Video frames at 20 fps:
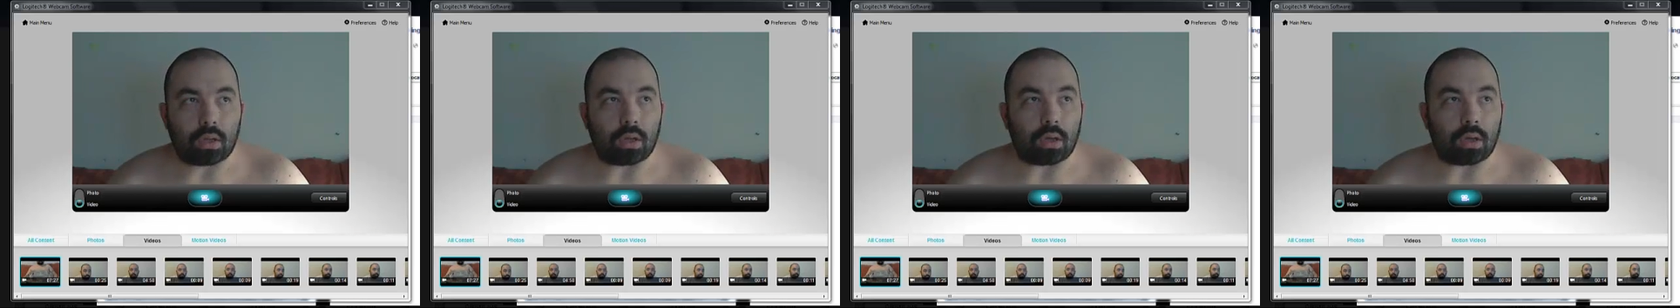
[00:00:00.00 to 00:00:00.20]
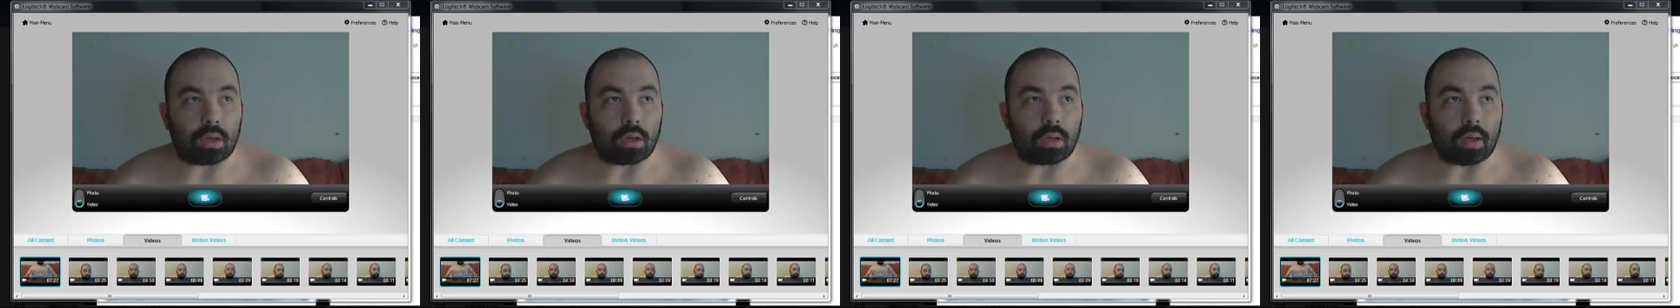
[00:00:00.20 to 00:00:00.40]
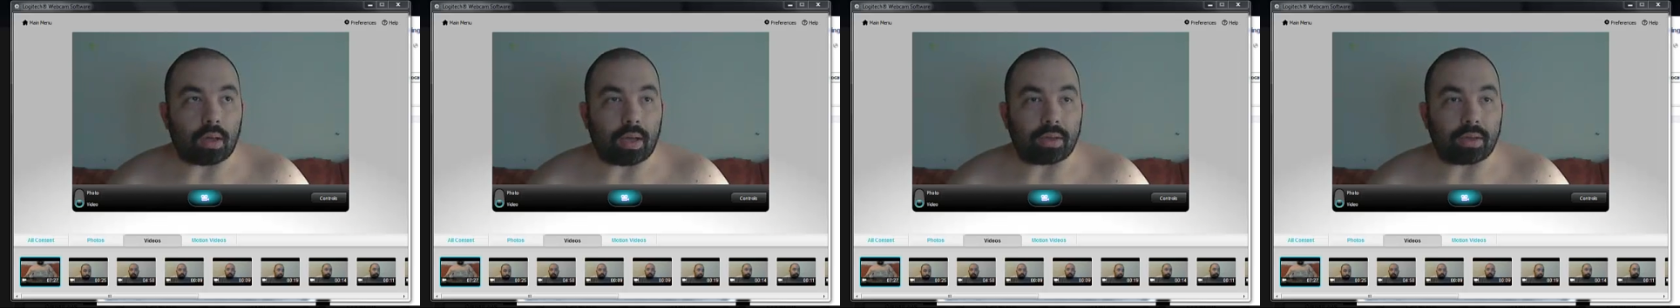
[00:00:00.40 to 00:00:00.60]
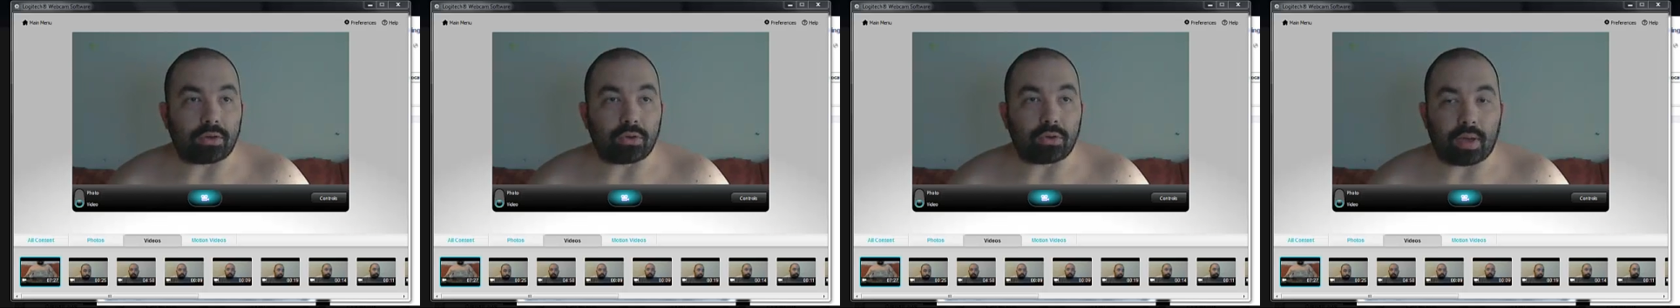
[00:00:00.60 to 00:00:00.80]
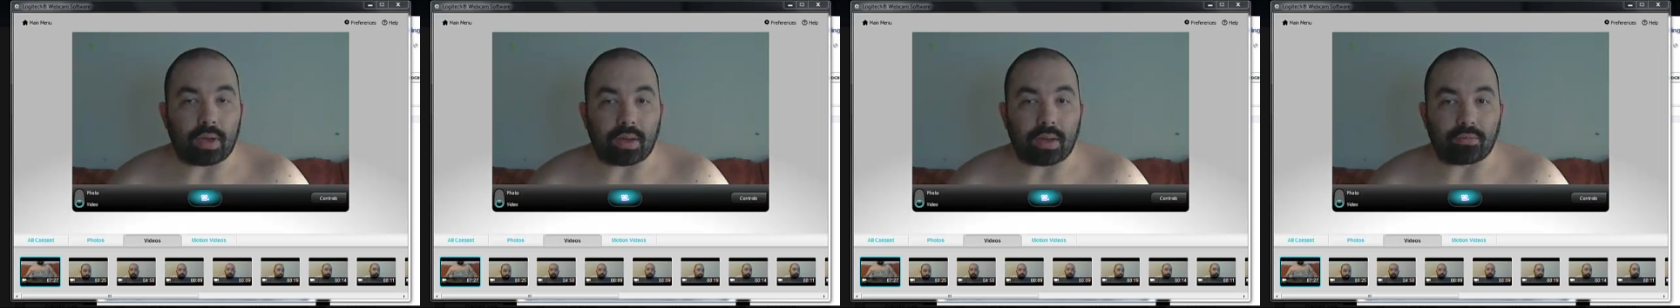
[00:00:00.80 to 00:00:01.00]
I
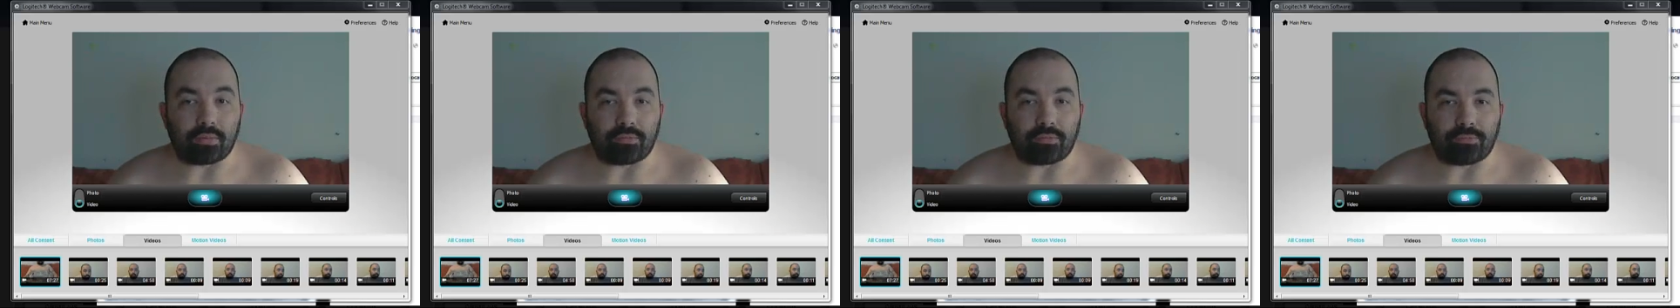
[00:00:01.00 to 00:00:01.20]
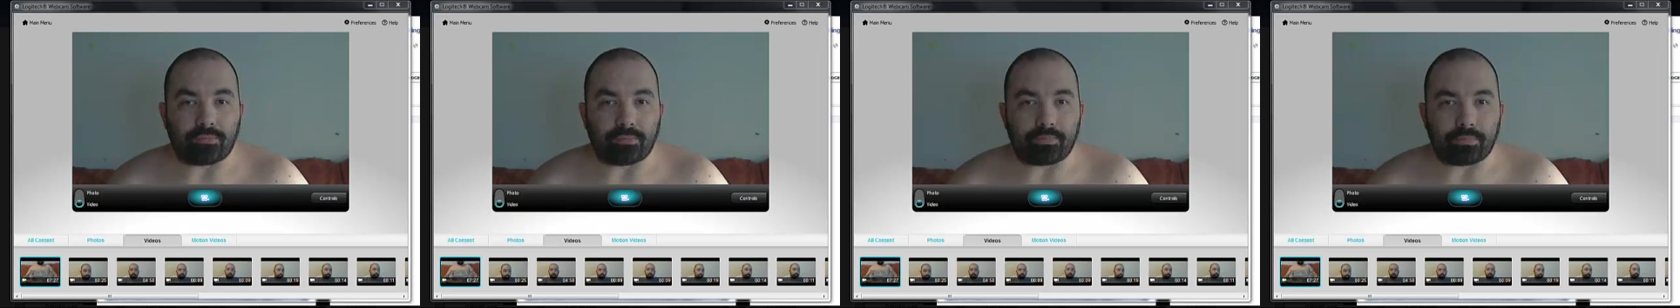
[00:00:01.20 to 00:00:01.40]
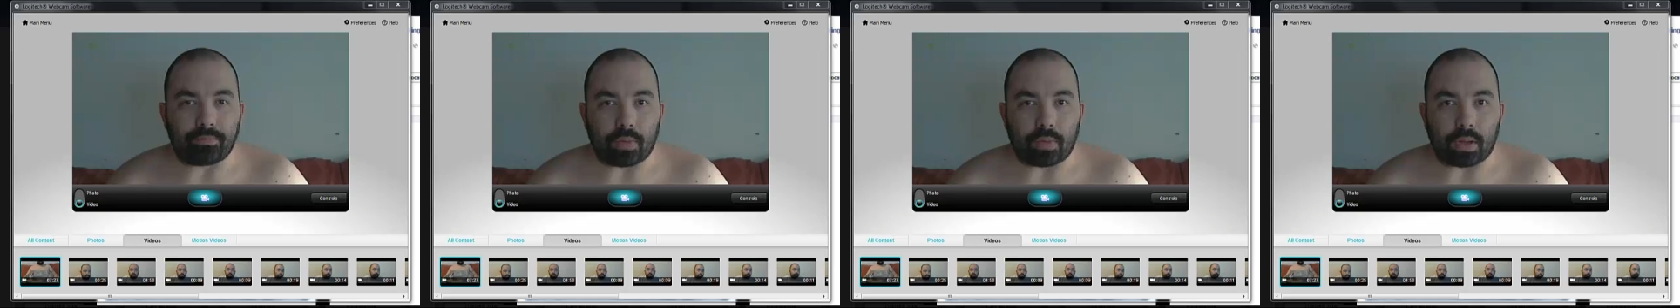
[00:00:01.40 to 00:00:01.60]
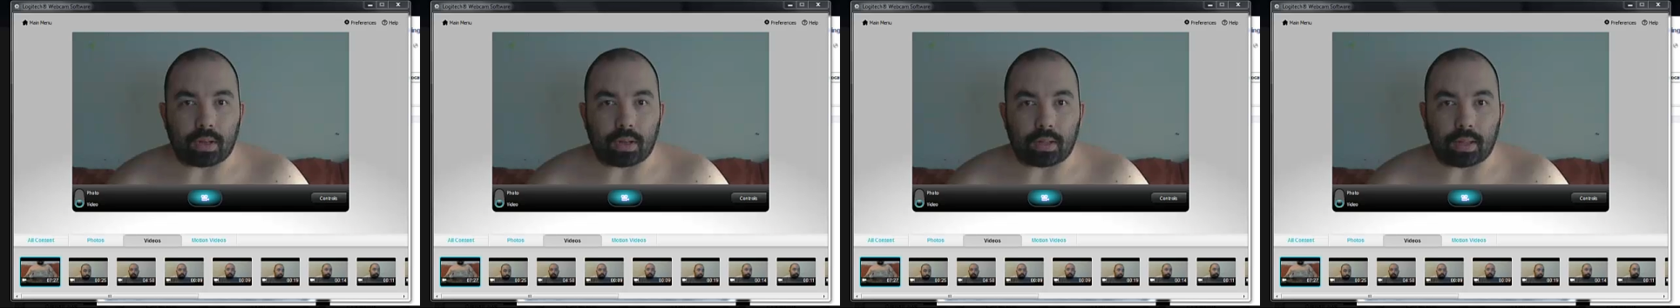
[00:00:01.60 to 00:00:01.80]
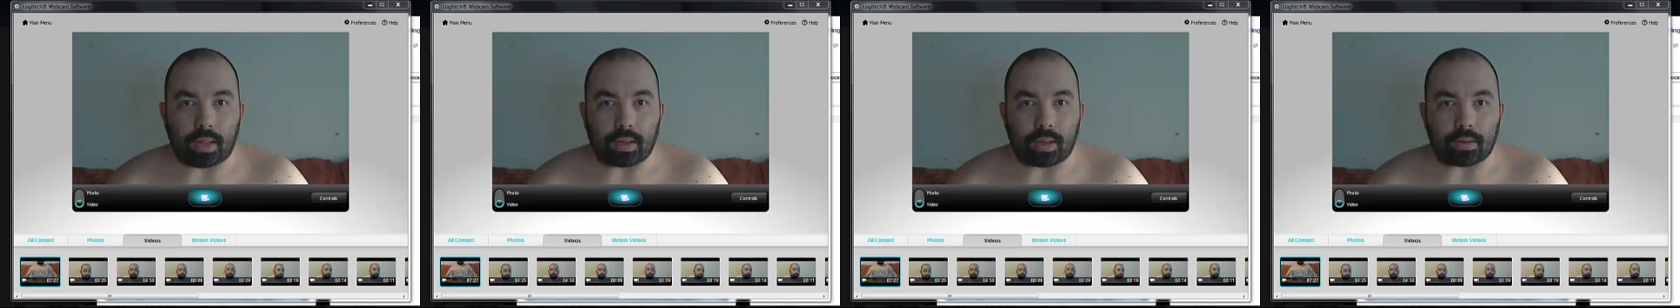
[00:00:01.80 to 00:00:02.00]
do have a
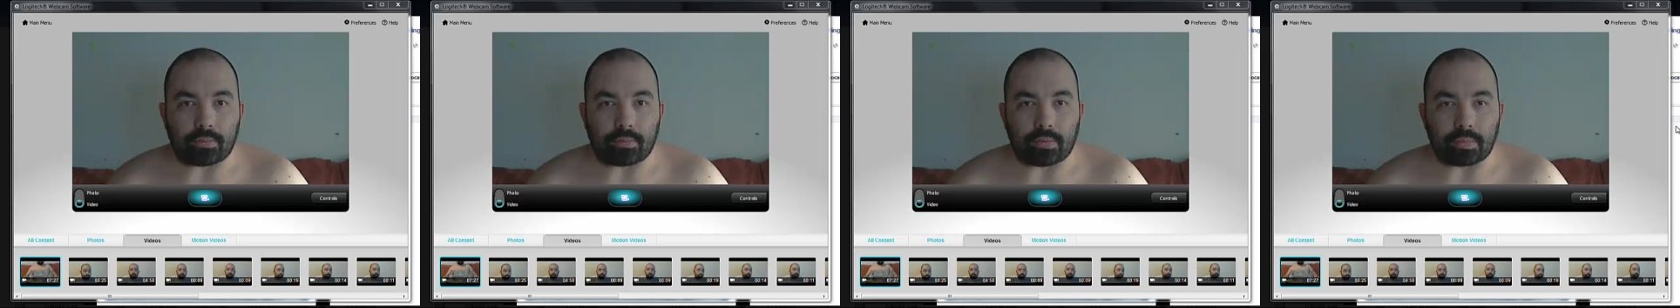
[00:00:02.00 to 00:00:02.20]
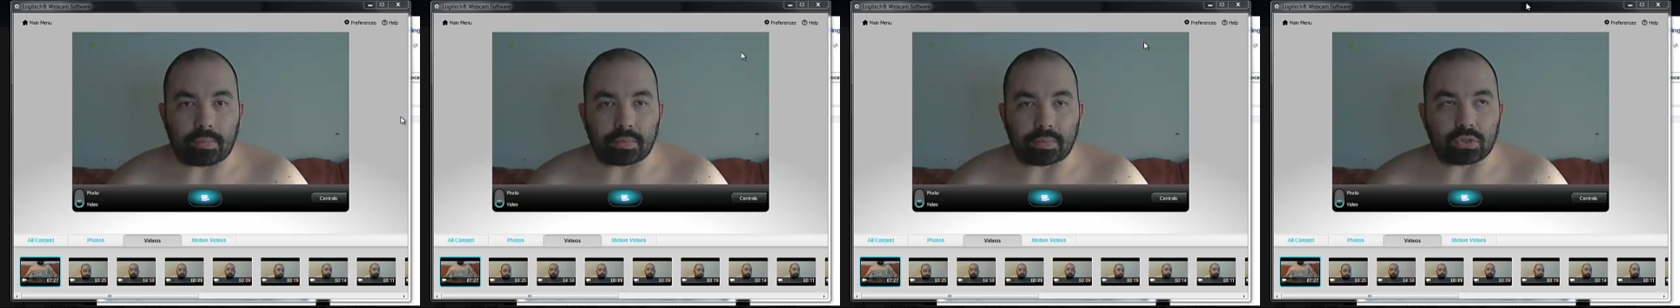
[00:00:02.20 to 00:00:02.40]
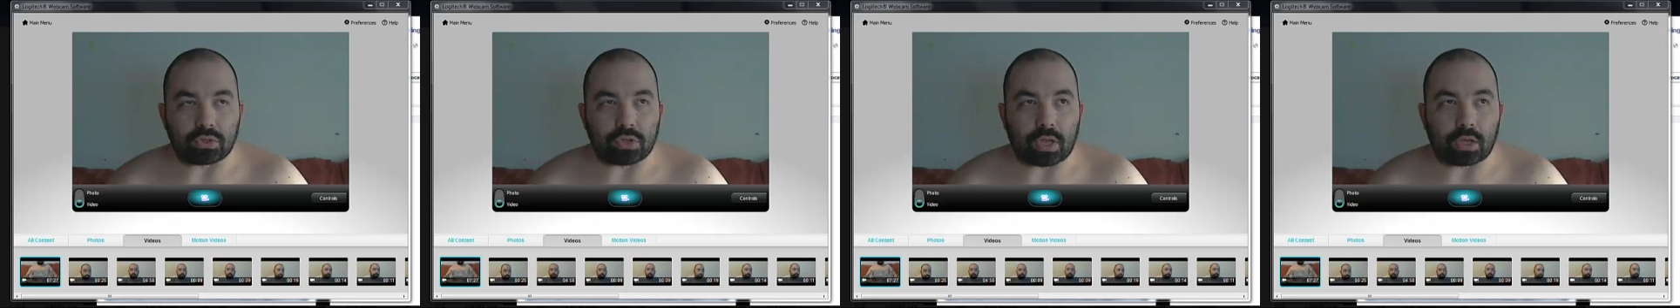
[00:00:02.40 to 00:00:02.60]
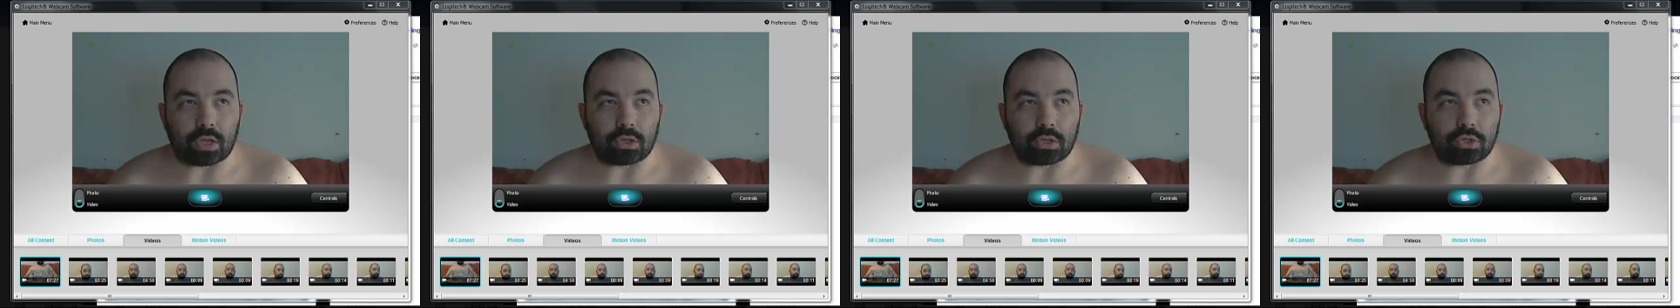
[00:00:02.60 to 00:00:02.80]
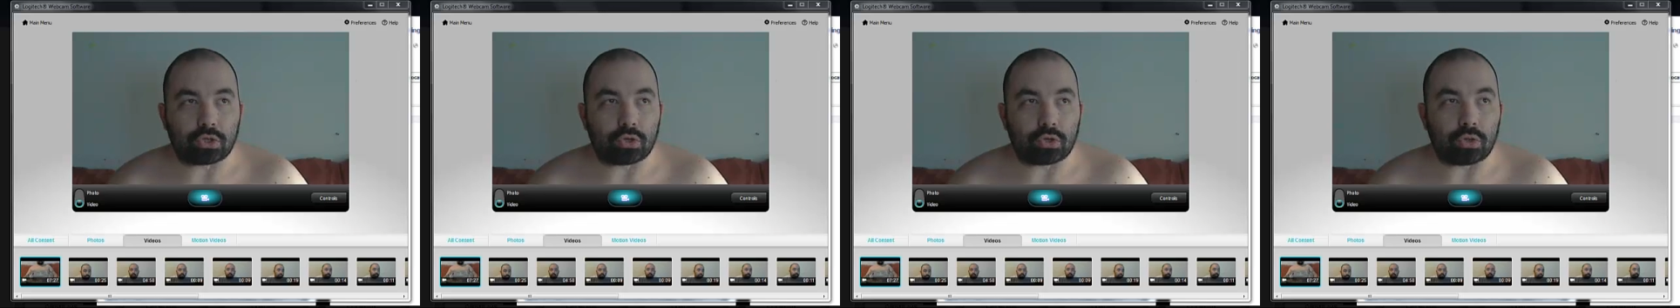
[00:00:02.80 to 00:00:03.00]
lot of images I
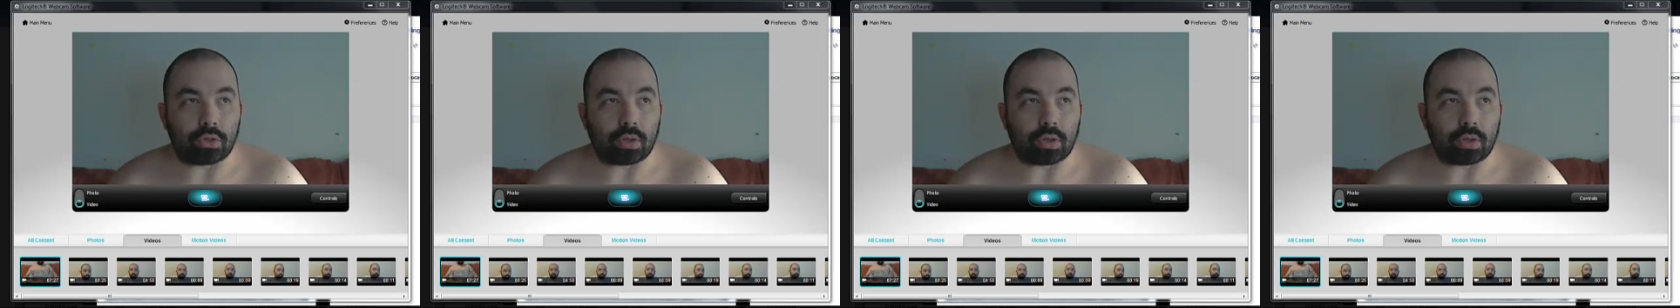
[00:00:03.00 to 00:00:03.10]
can show you